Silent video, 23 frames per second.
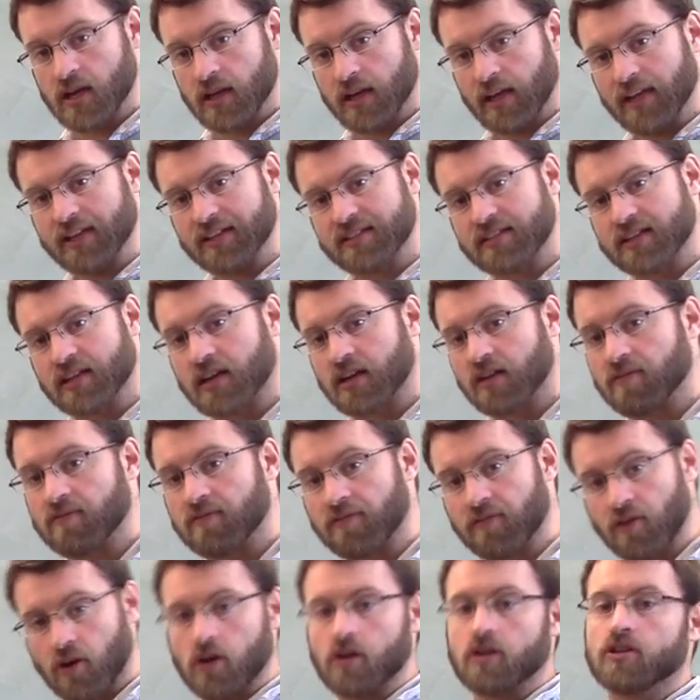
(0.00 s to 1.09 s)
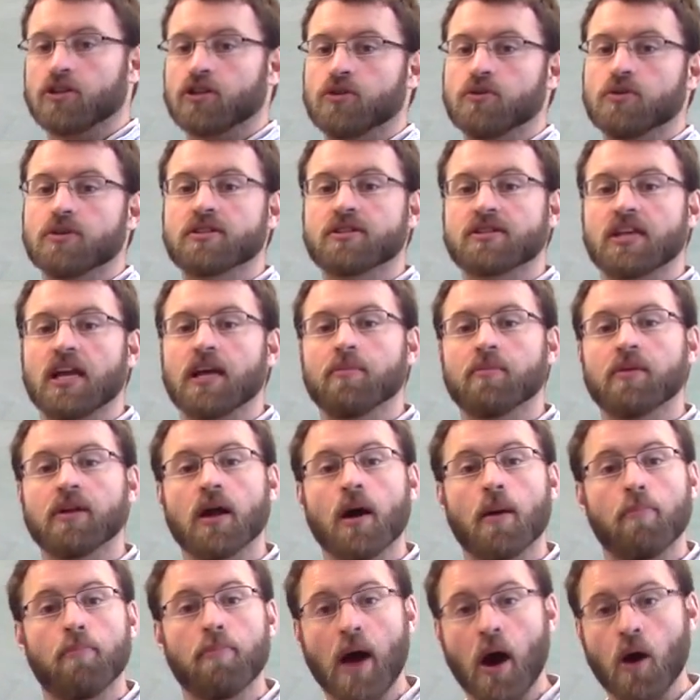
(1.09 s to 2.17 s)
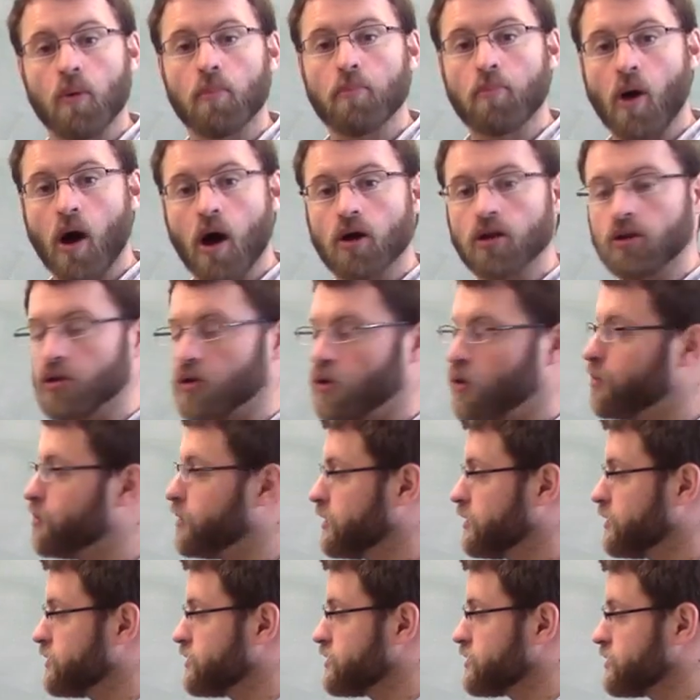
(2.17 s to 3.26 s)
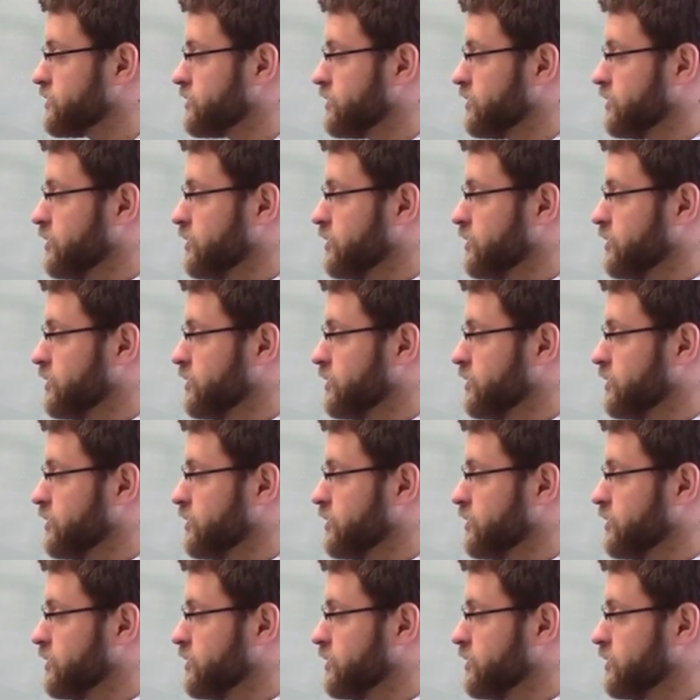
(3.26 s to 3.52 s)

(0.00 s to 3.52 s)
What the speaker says: is to convert to a statement about polynomials.